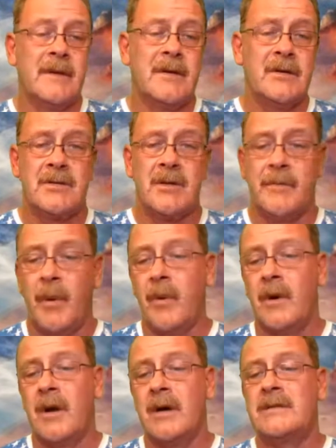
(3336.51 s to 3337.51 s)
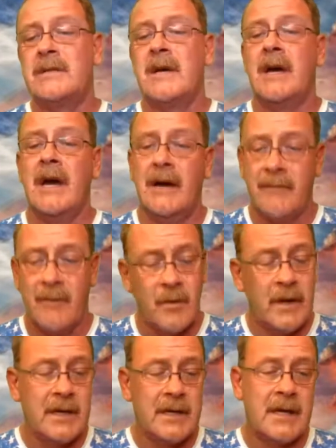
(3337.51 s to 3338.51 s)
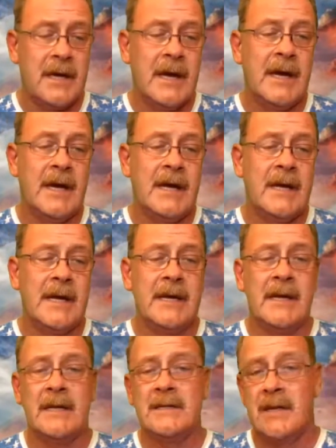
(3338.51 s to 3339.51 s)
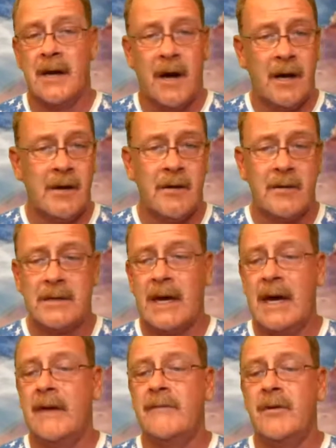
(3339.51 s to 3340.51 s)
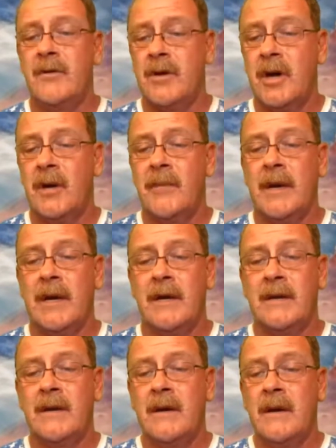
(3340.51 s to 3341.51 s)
You support us every week, and it is an honor to have you to come in.